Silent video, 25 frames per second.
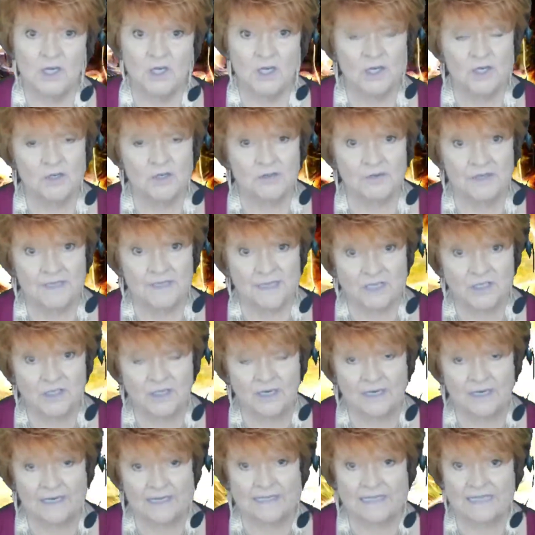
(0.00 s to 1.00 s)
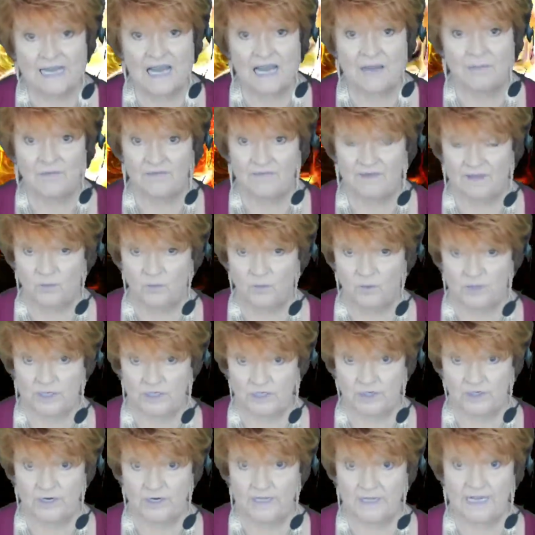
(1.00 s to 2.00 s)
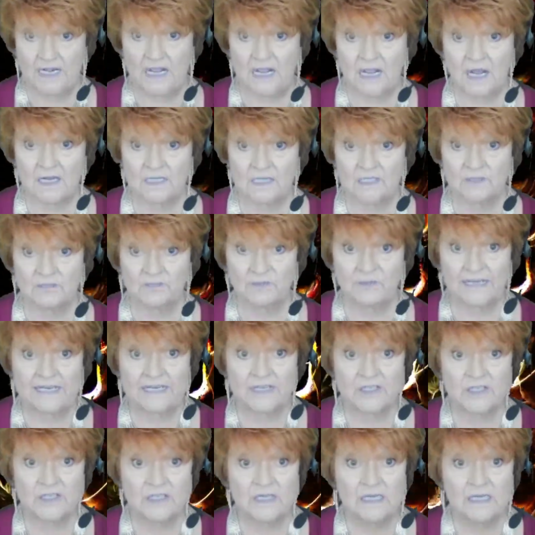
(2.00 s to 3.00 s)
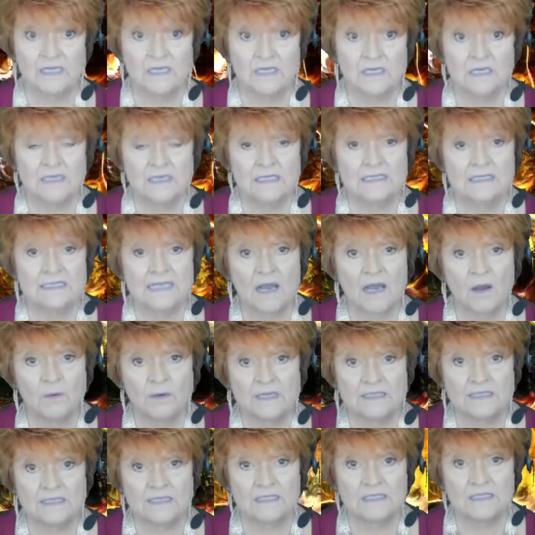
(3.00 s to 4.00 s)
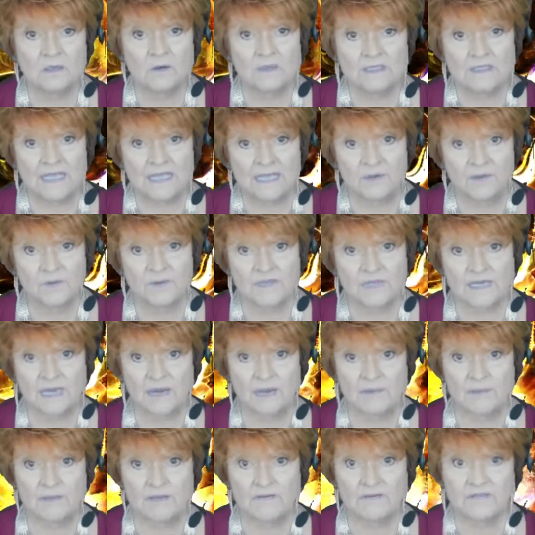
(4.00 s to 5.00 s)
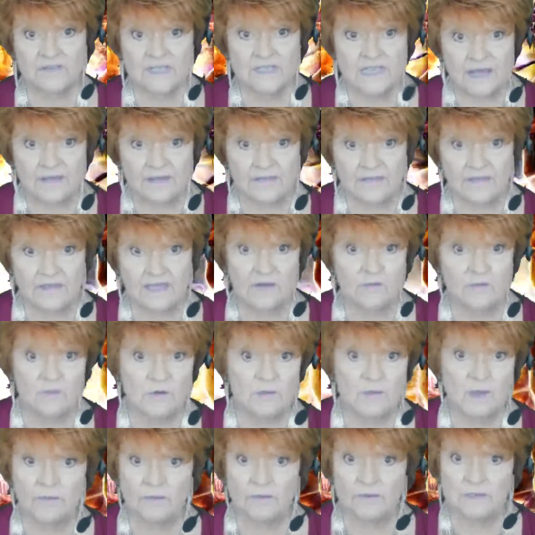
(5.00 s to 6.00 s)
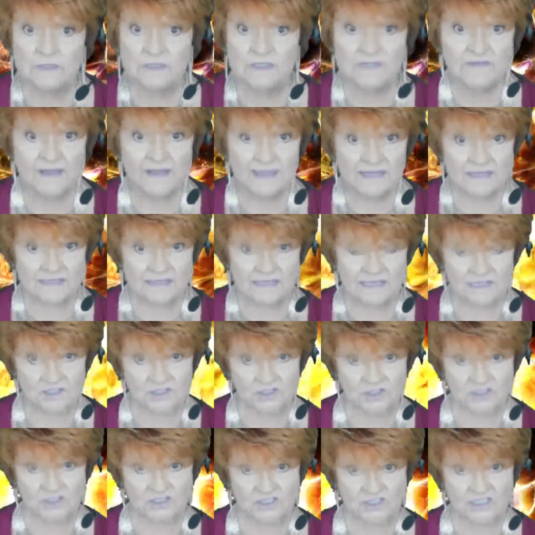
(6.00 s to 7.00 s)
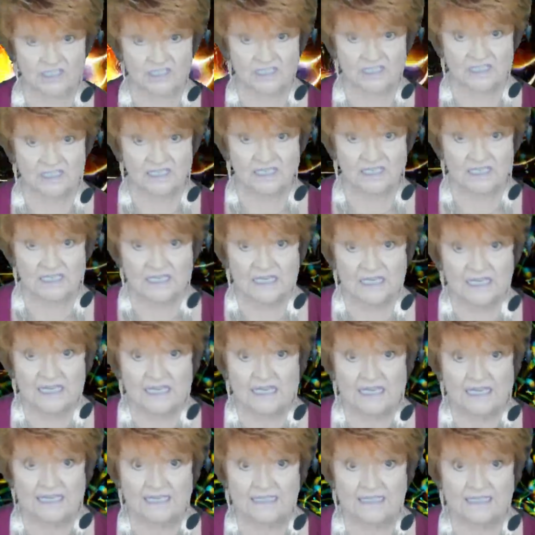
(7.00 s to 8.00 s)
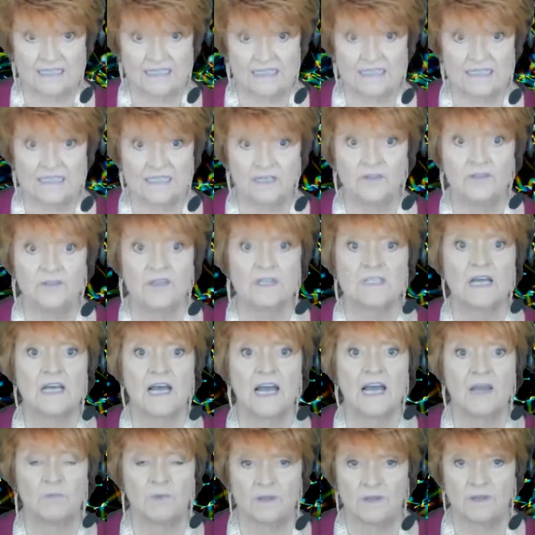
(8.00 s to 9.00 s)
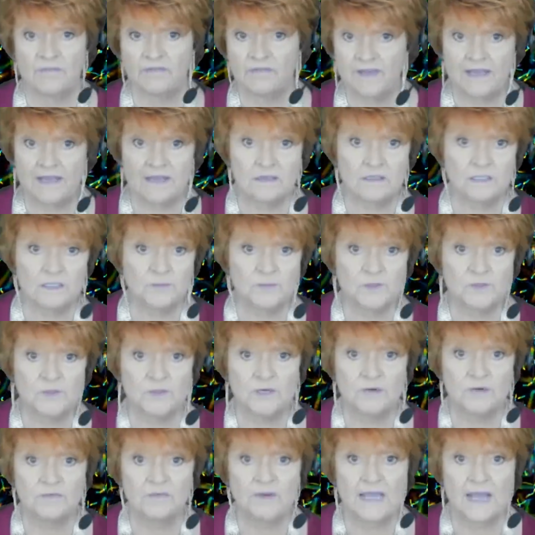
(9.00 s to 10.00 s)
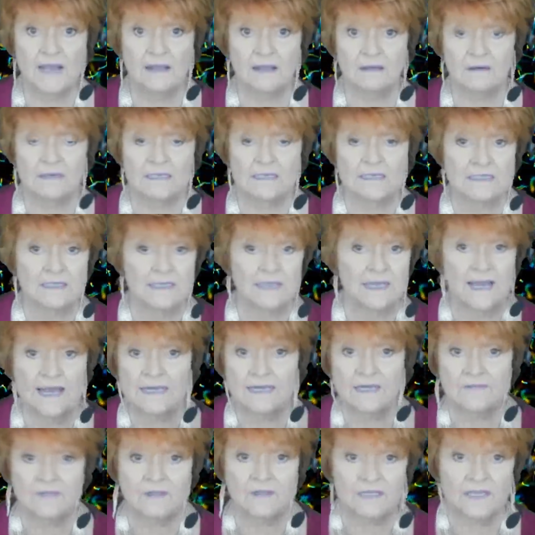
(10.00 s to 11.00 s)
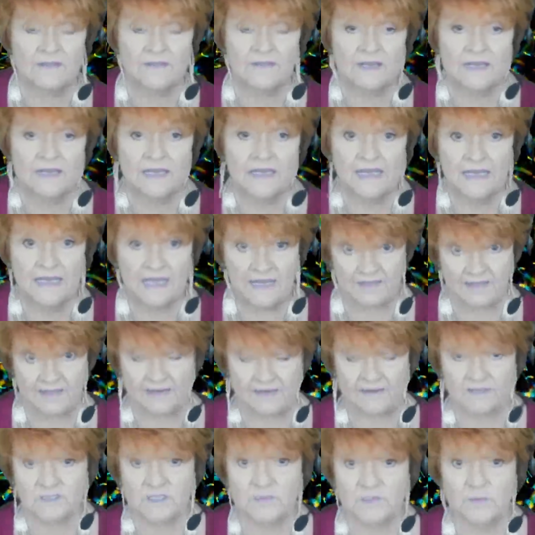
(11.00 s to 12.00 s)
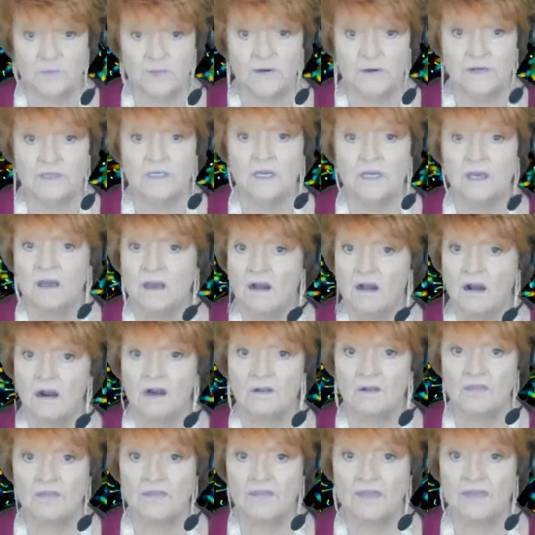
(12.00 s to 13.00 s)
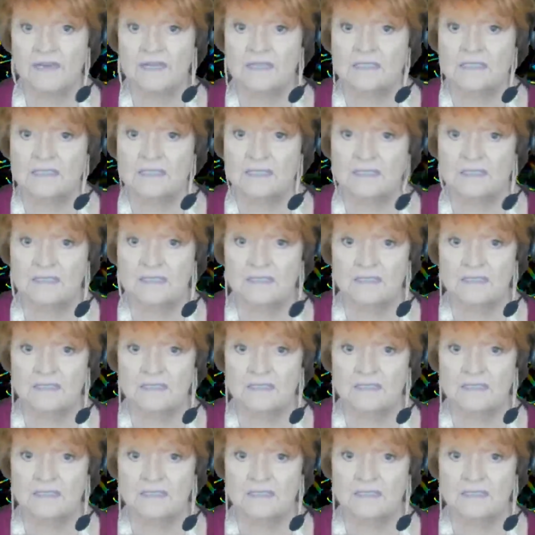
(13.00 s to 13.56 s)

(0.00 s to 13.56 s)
Traditionally, a time of inward turning and contemplation, Samhain is associated with the coming of death and remembrance of ancestors. It's considered the time when the veils between realities, the land of the living and that of spirit, are the thinnest.